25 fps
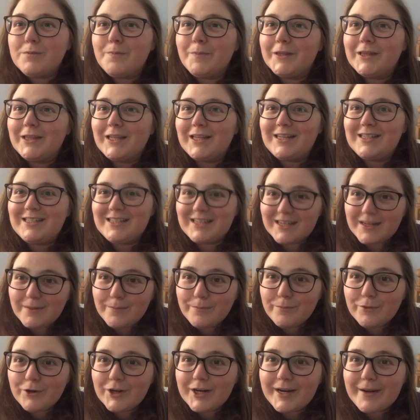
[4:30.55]
but they
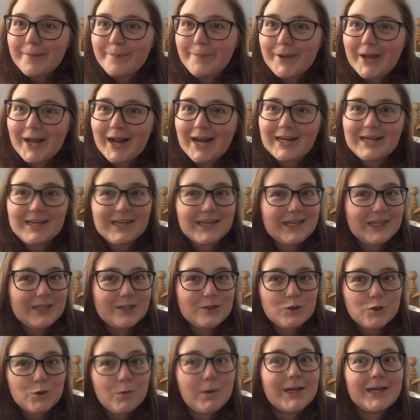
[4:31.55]
didn't bring it back
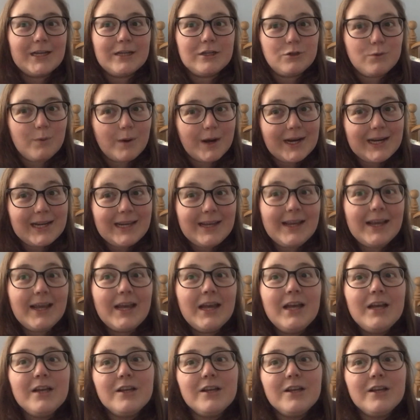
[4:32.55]
in 2020,